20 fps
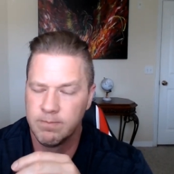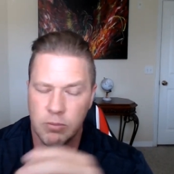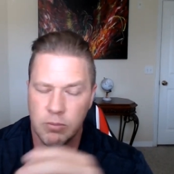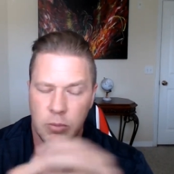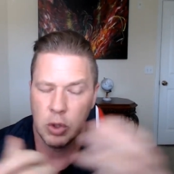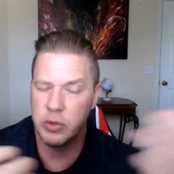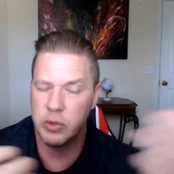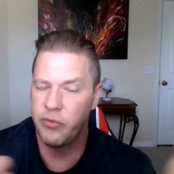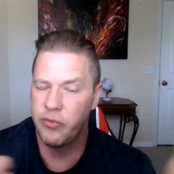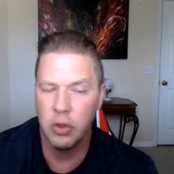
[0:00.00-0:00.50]

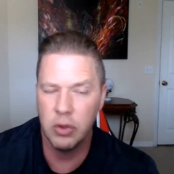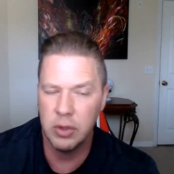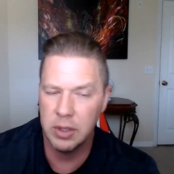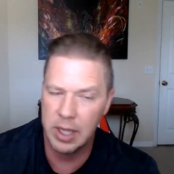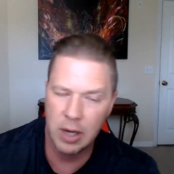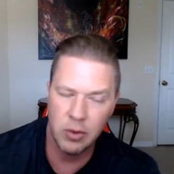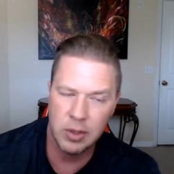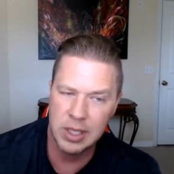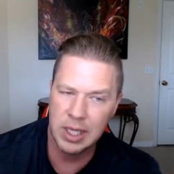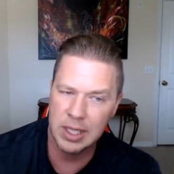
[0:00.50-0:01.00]
Most food
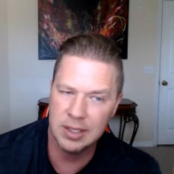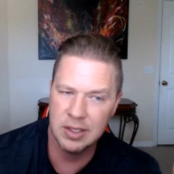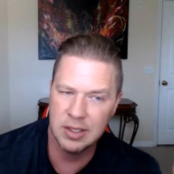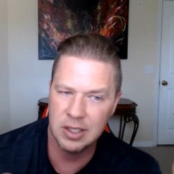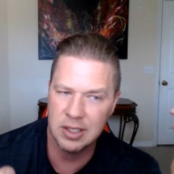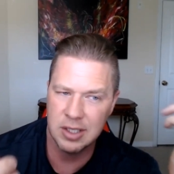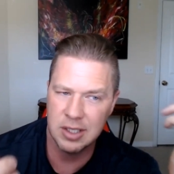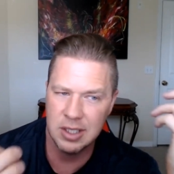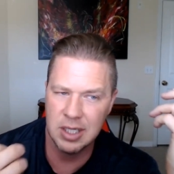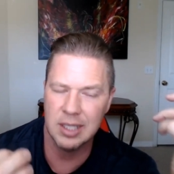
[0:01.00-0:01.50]
nowadays
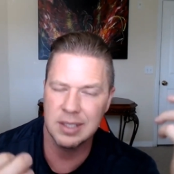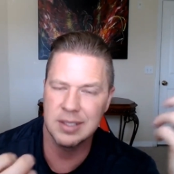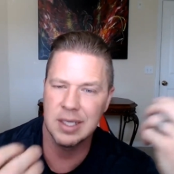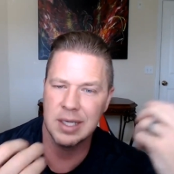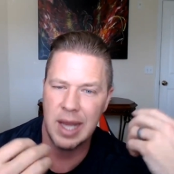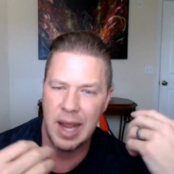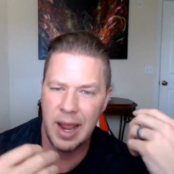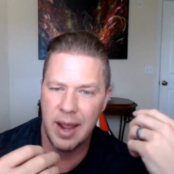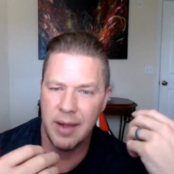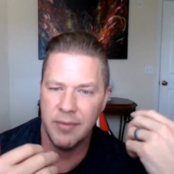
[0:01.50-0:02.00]
just
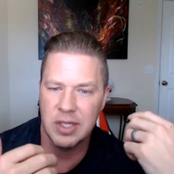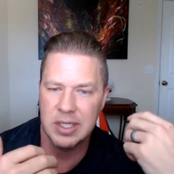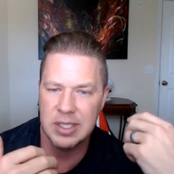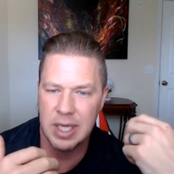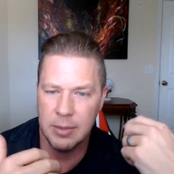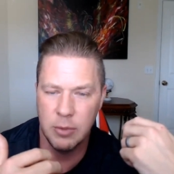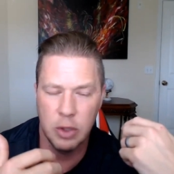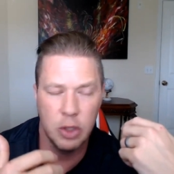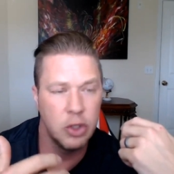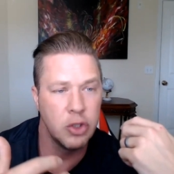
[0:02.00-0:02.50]
doesn't have the
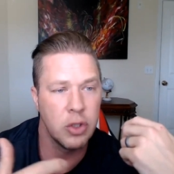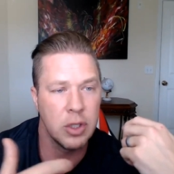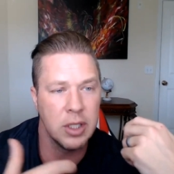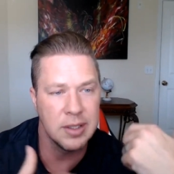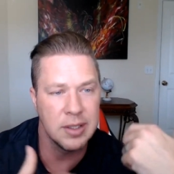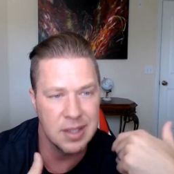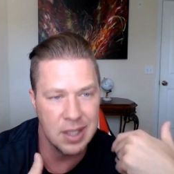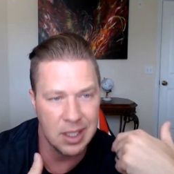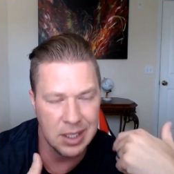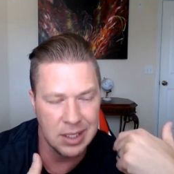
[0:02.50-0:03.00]
same
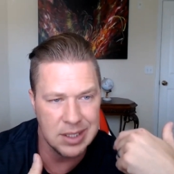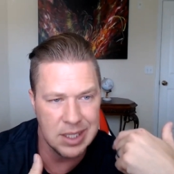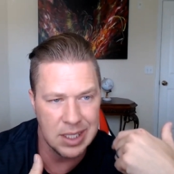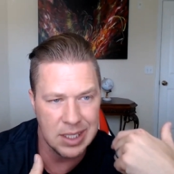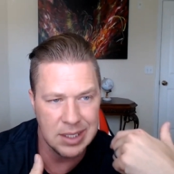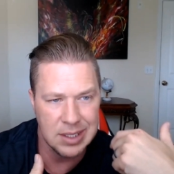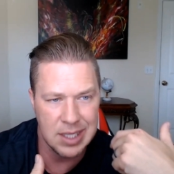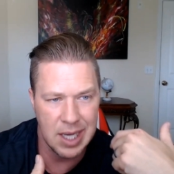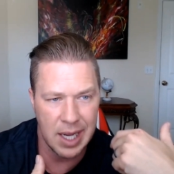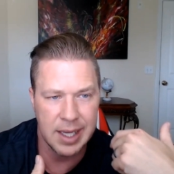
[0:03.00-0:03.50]
nutrients that it
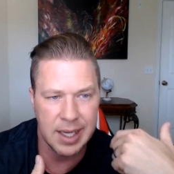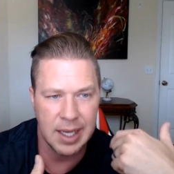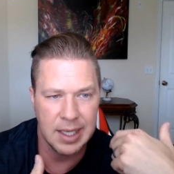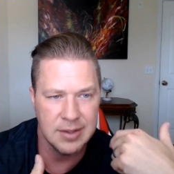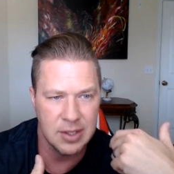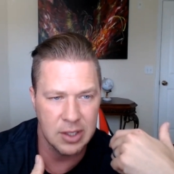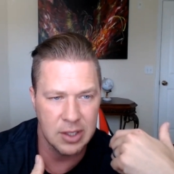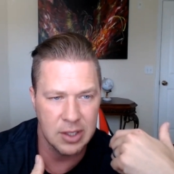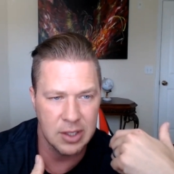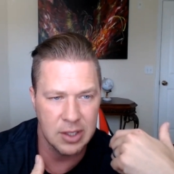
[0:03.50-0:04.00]
did
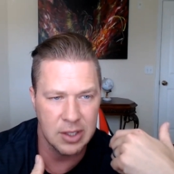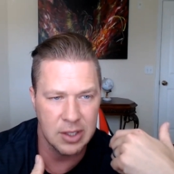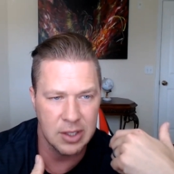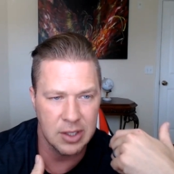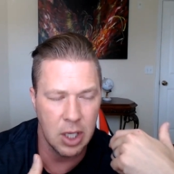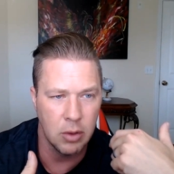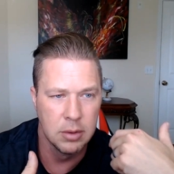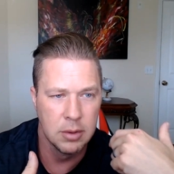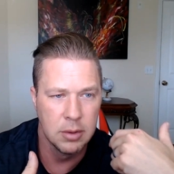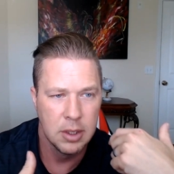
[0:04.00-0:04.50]
decades
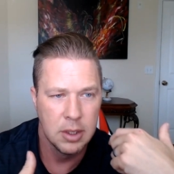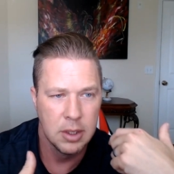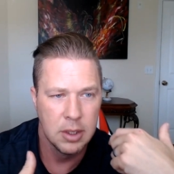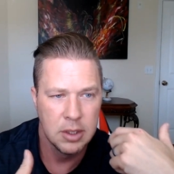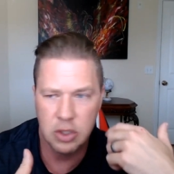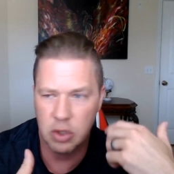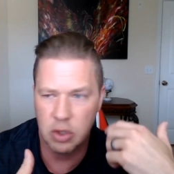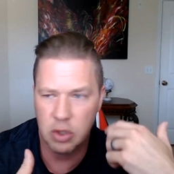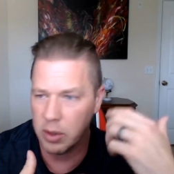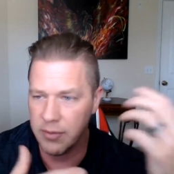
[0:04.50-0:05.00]
ago.
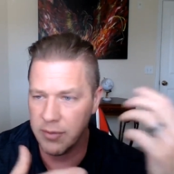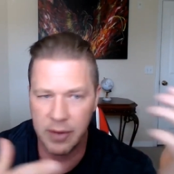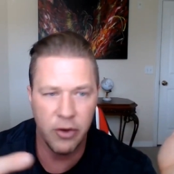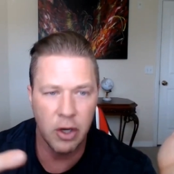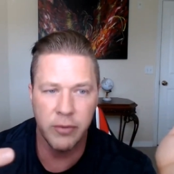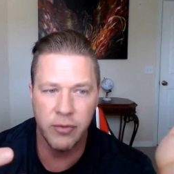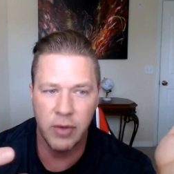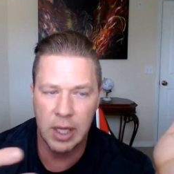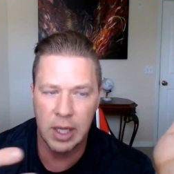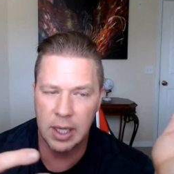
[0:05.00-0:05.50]
So even
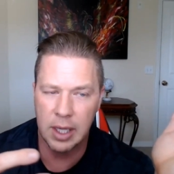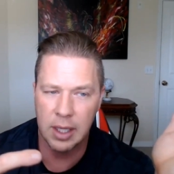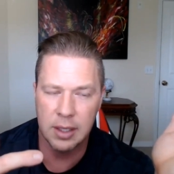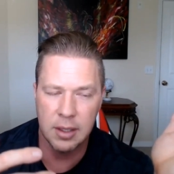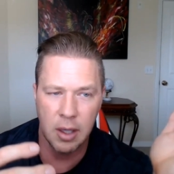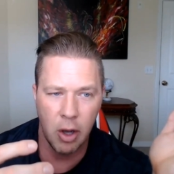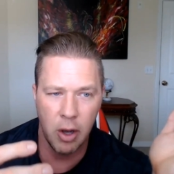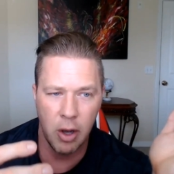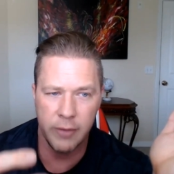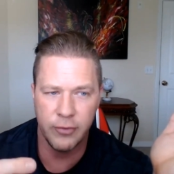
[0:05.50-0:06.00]
if you're
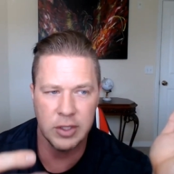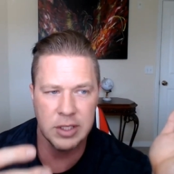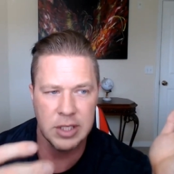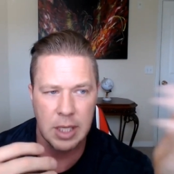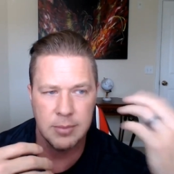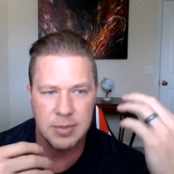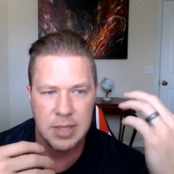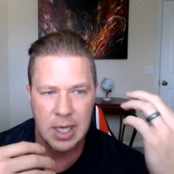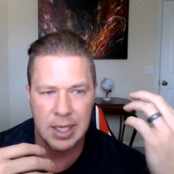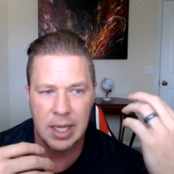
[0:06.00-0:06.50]
vegan,
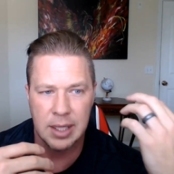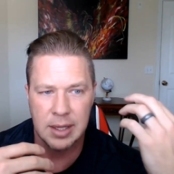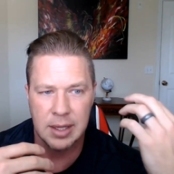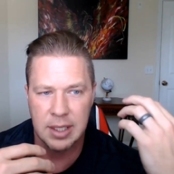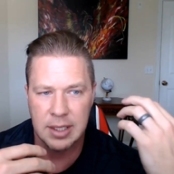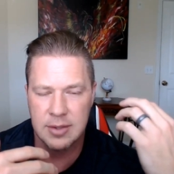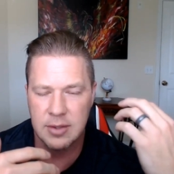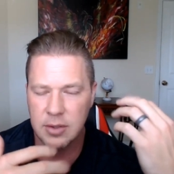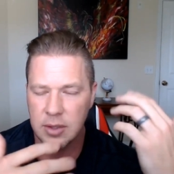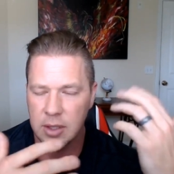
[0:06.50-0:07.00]
oftentimes I get
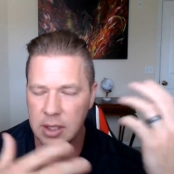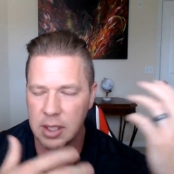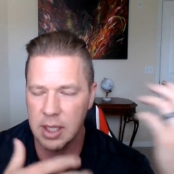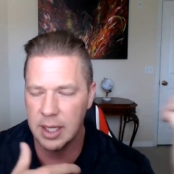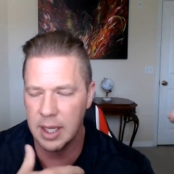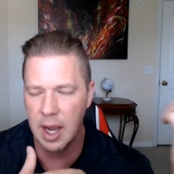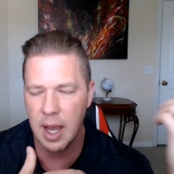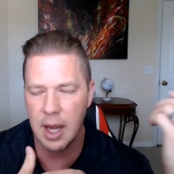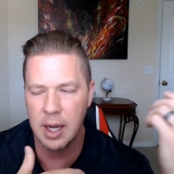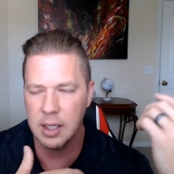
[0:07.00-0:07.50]
this, and
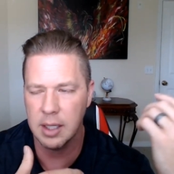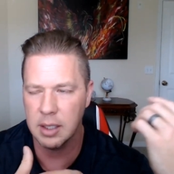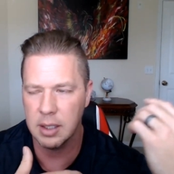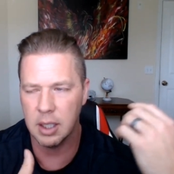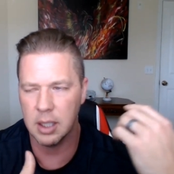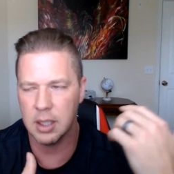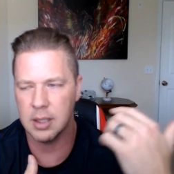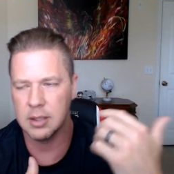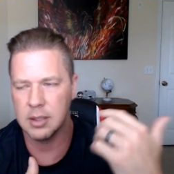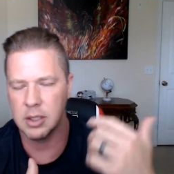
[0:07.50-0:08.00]
I got it,
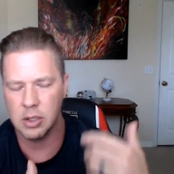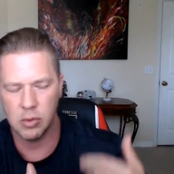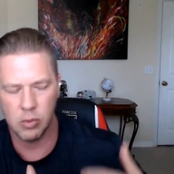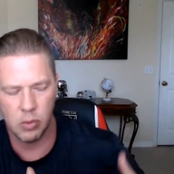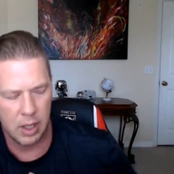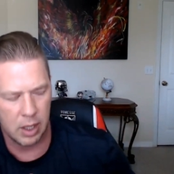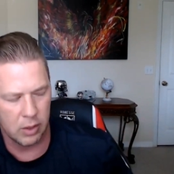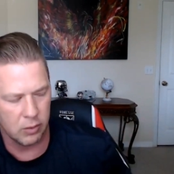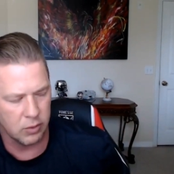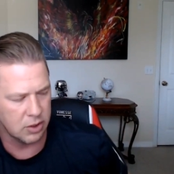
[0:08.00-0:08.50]
uh, you know,
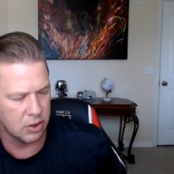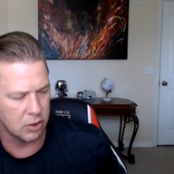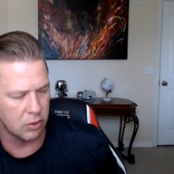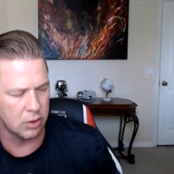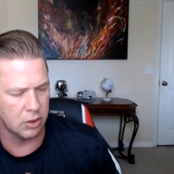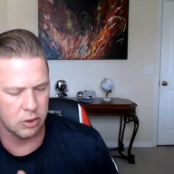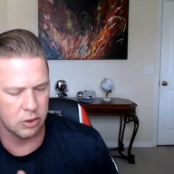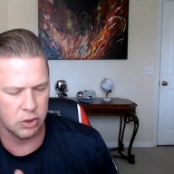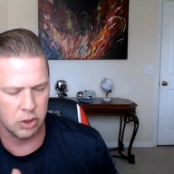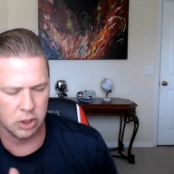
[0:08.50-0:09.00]
when I was
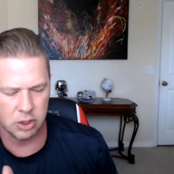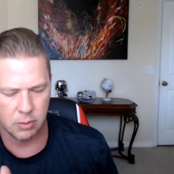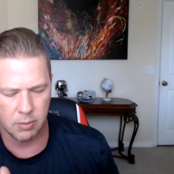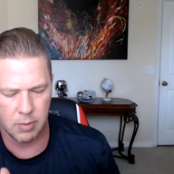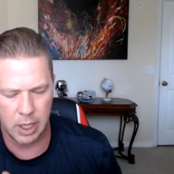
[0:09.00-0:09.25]
doing nutritional